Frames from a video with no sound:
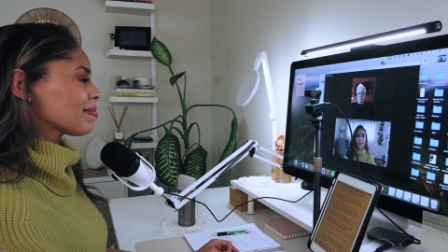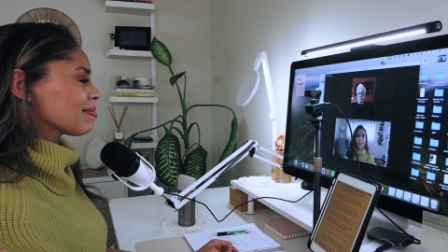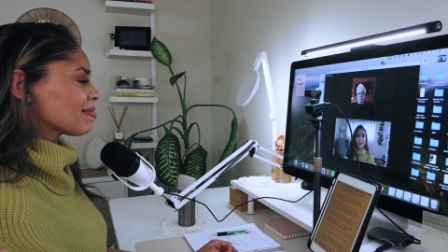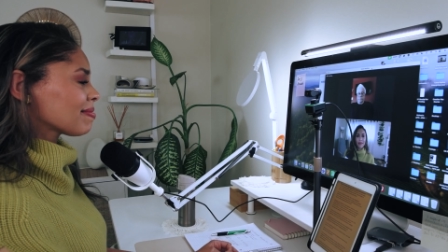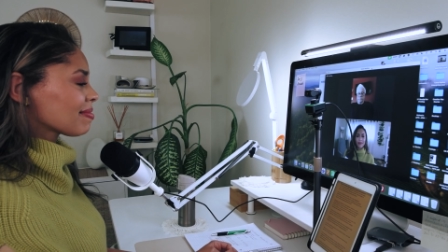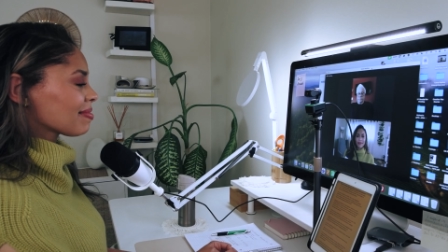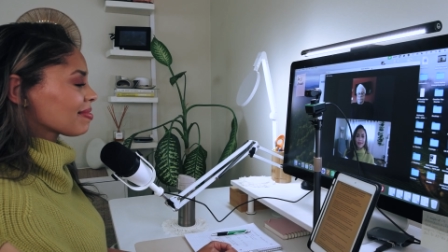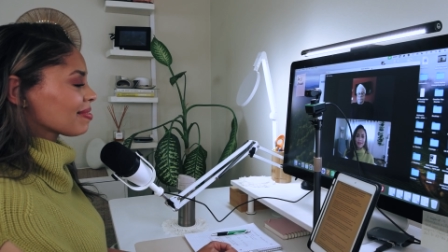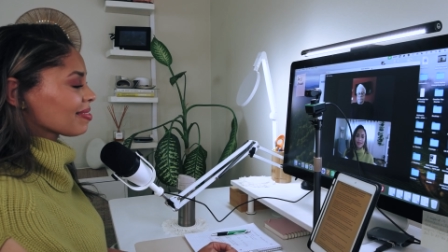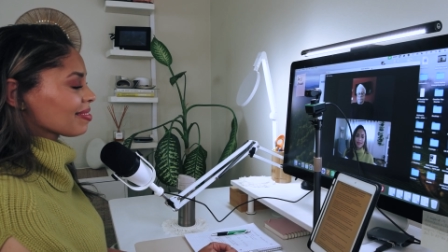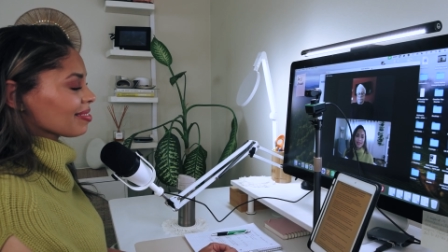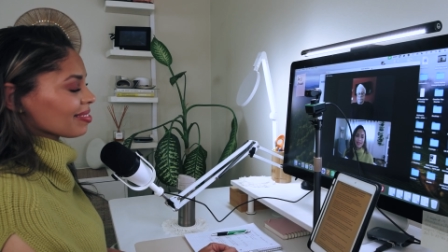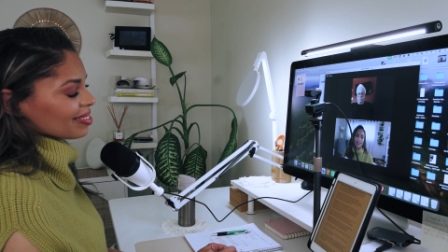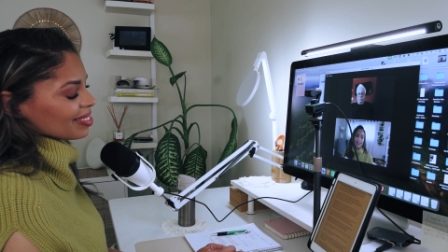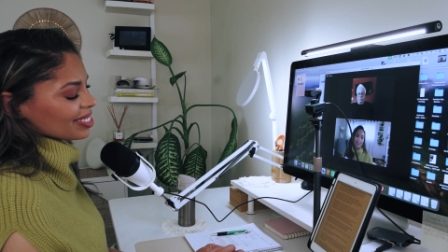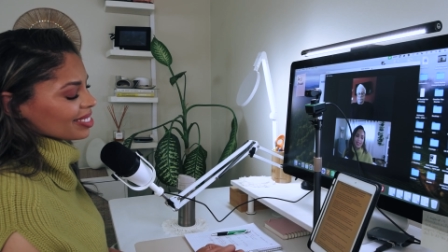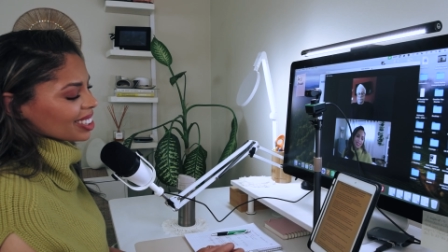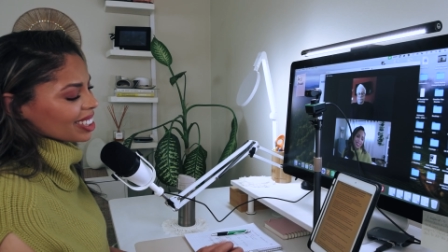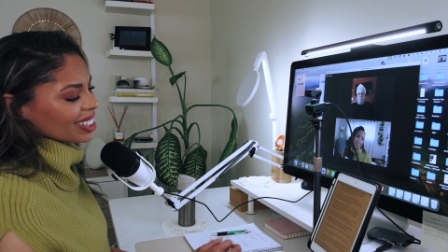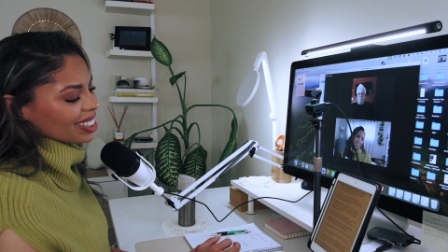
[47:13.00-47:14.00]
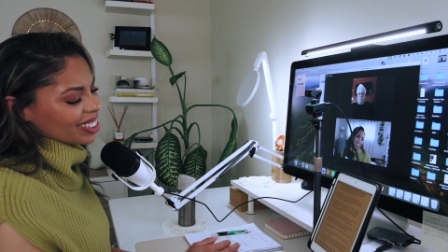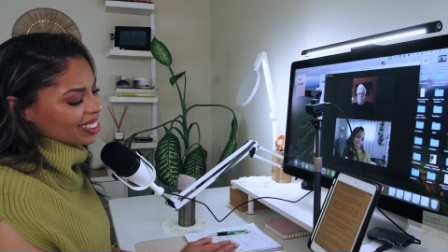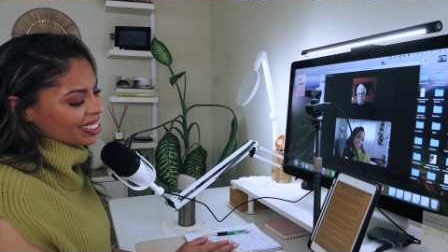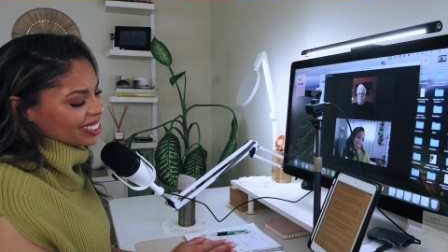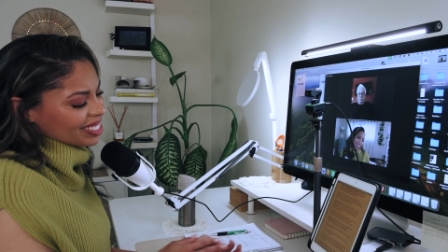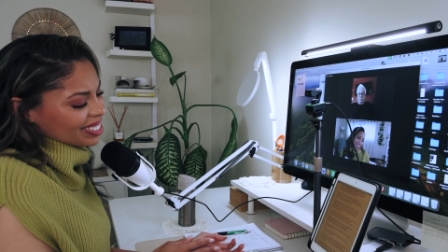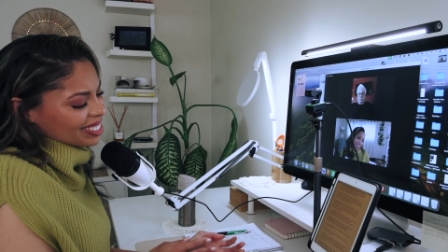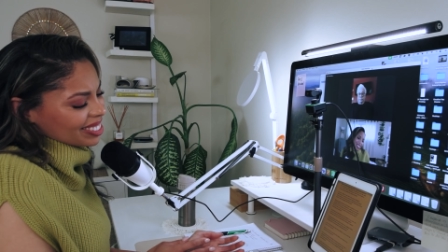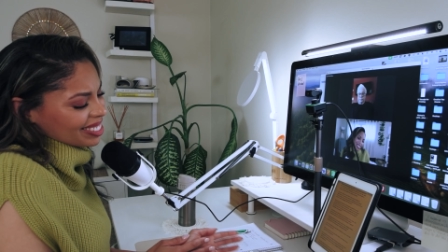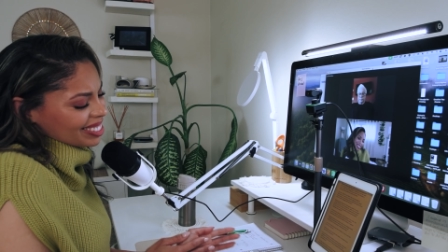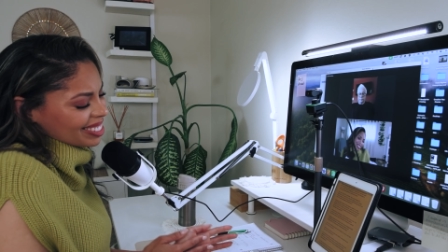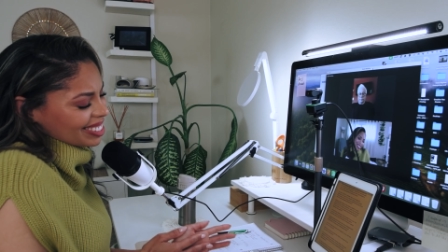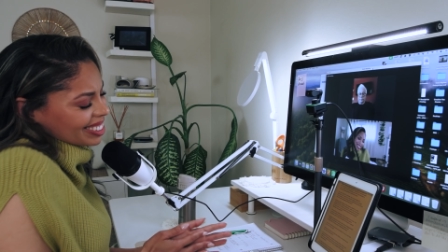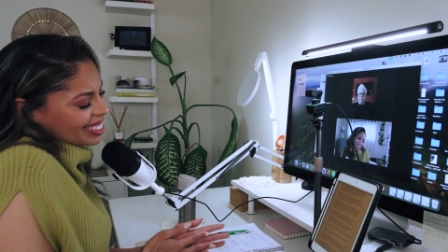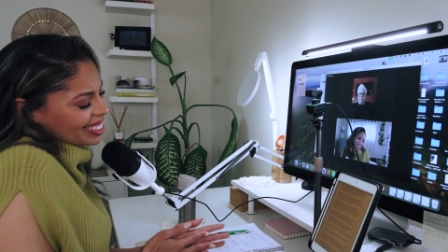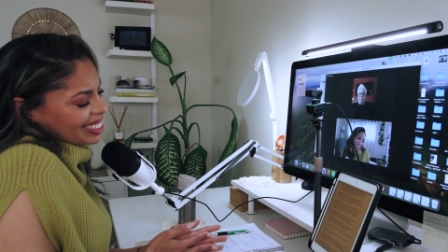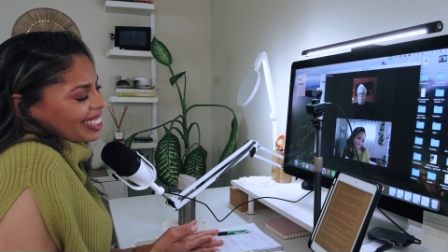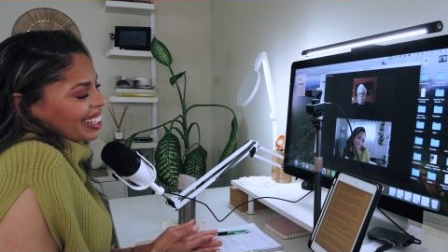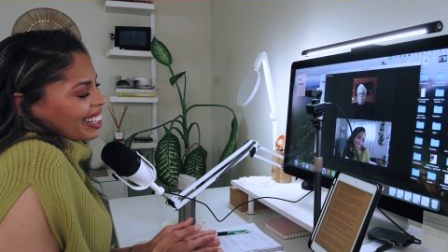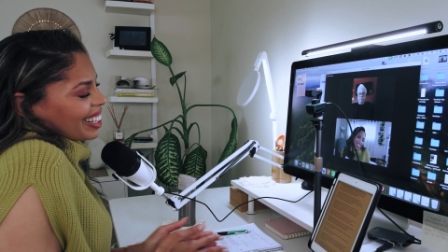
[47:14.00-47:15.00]
Mm. Oh
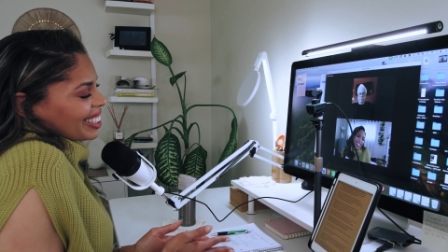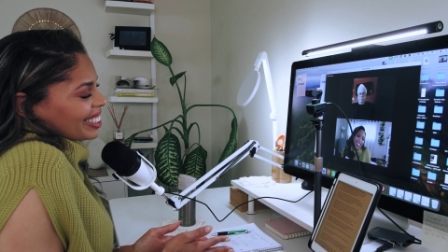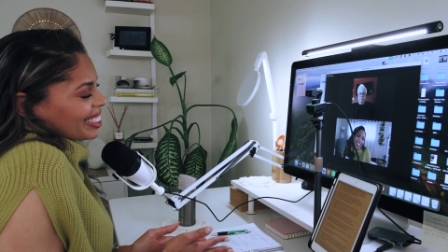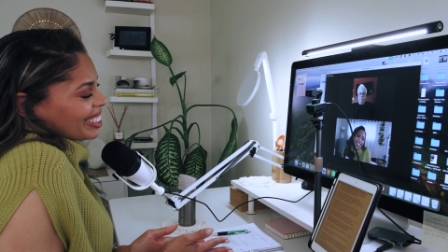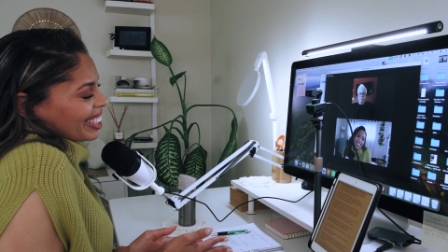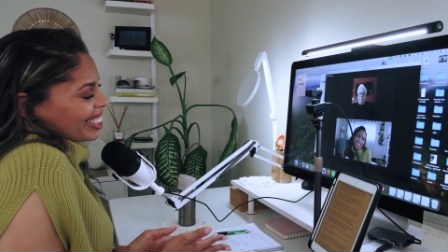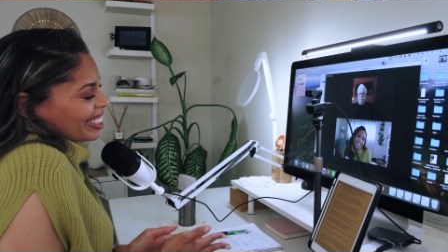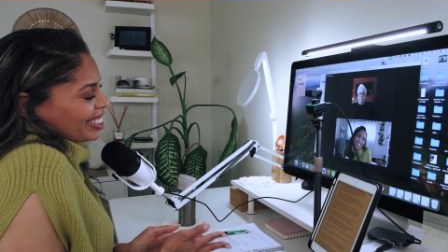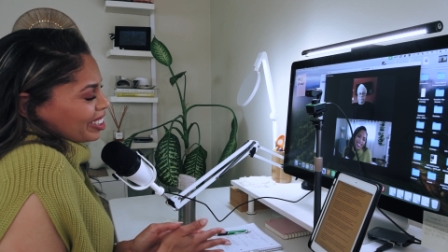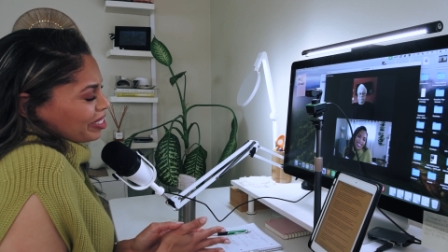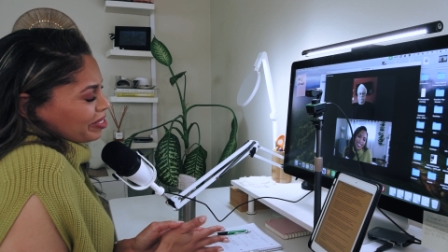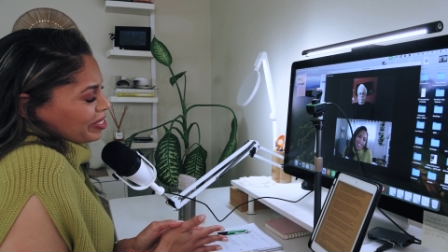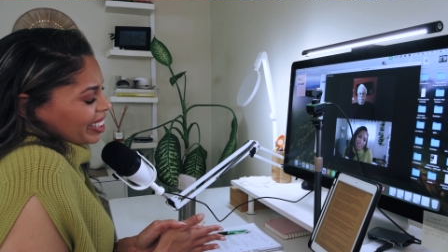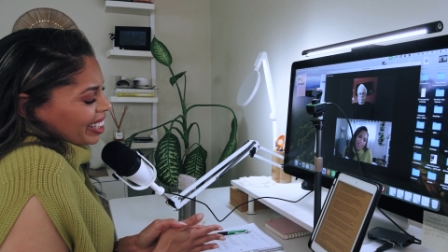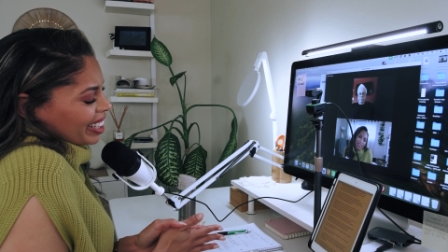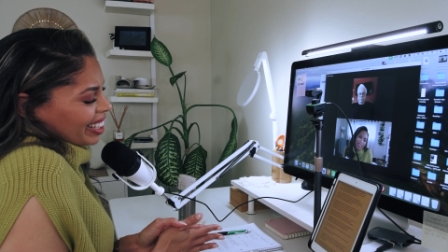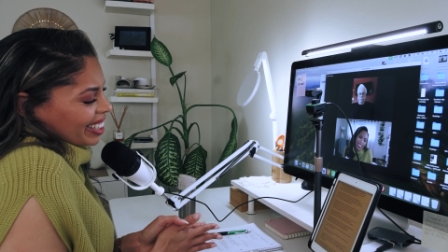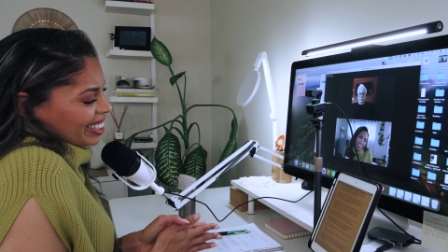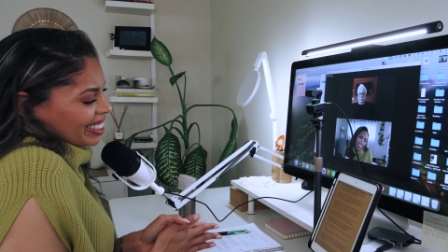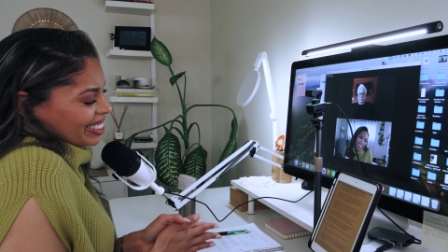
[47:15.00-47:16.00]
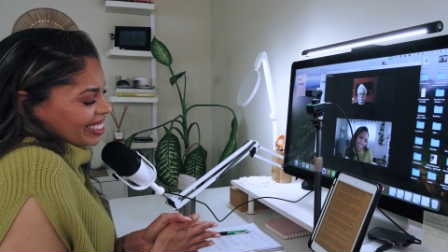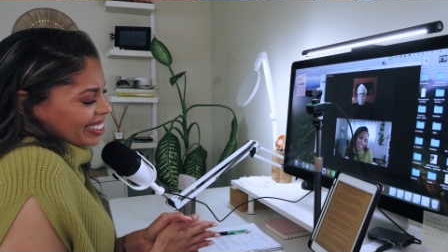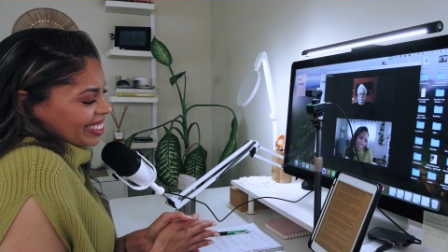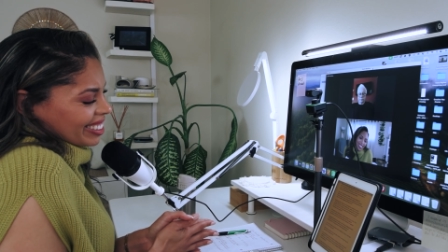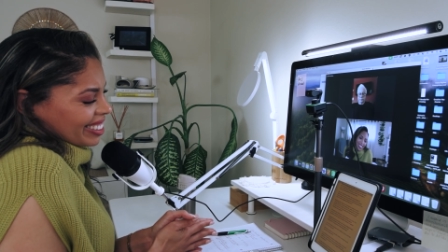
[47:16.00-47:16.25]
gosh, I love that.